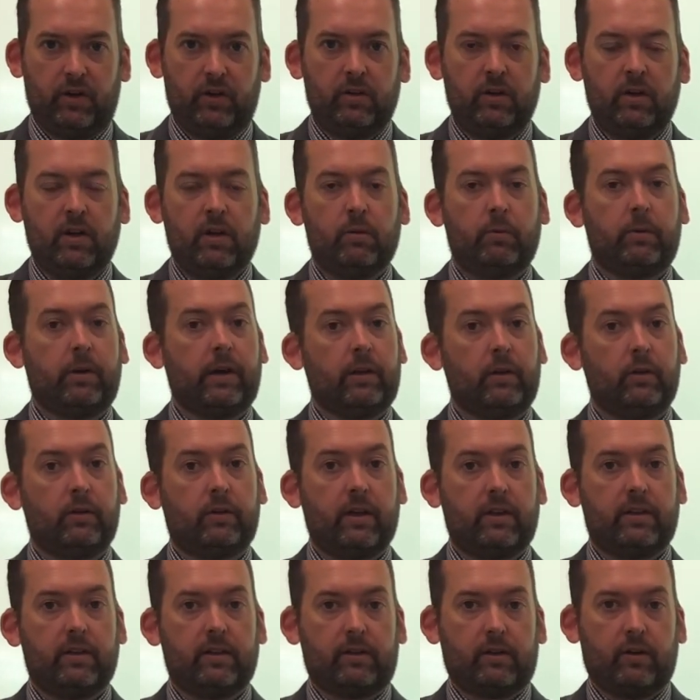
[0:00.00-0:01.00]
we're going to
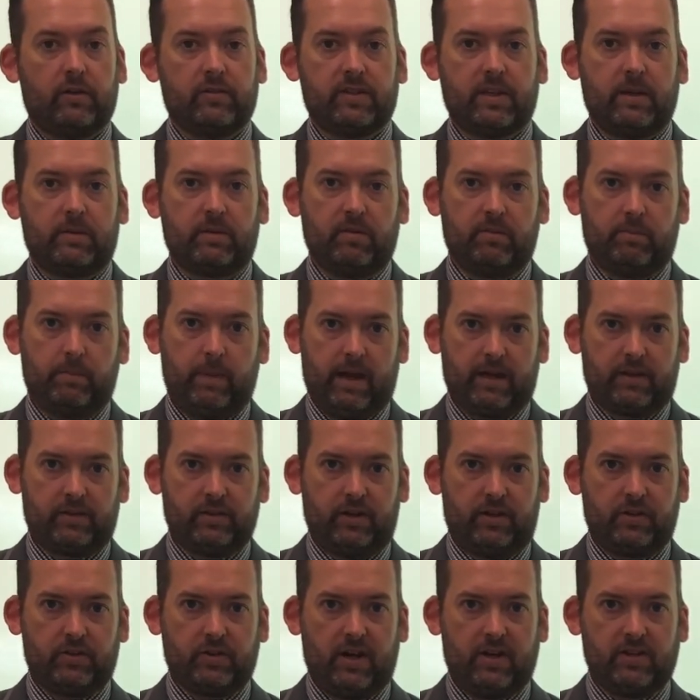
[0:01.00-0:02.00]
look at the concept of back
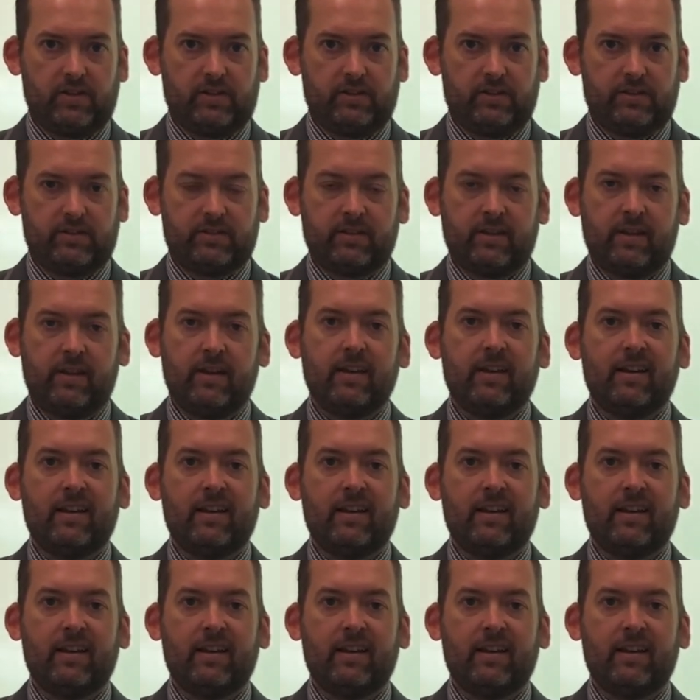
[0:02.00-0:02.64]
titrations.